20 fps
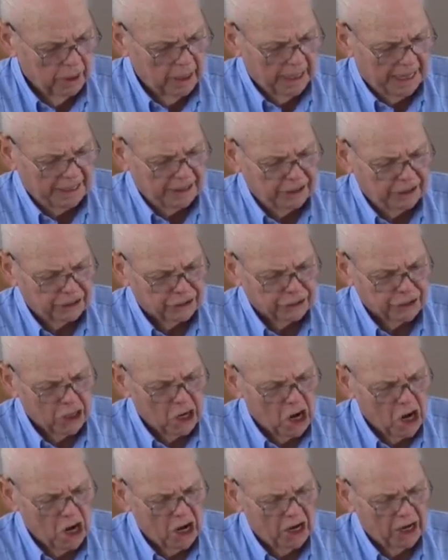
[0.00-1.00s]
and
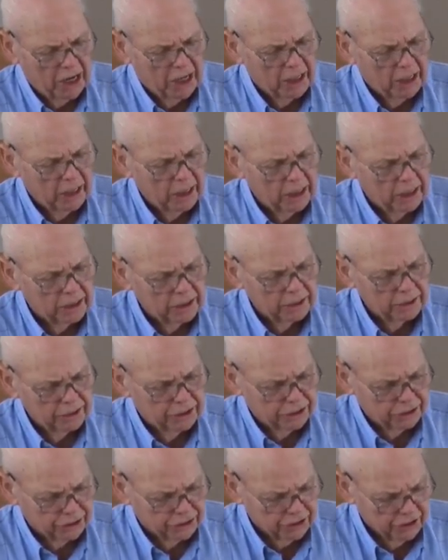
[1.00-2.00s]
desiring
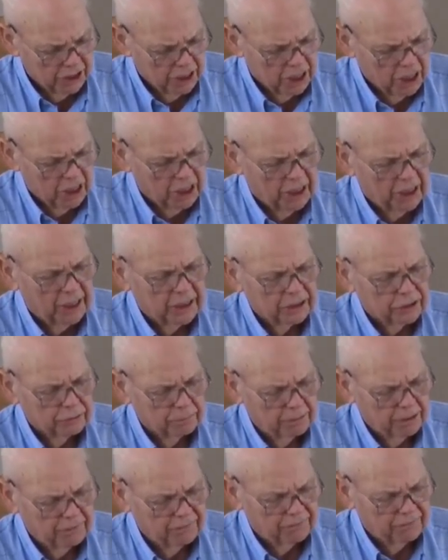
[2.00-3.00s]
desiring to
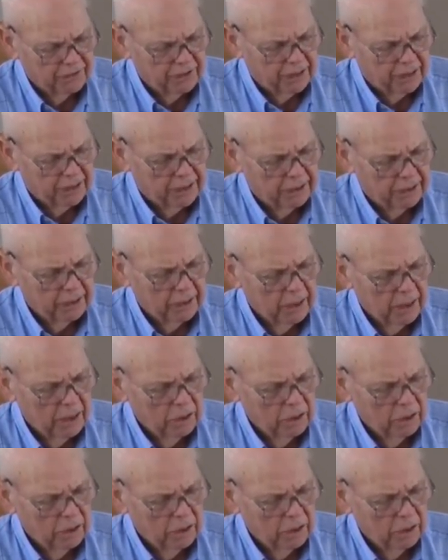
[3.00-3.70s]
be fed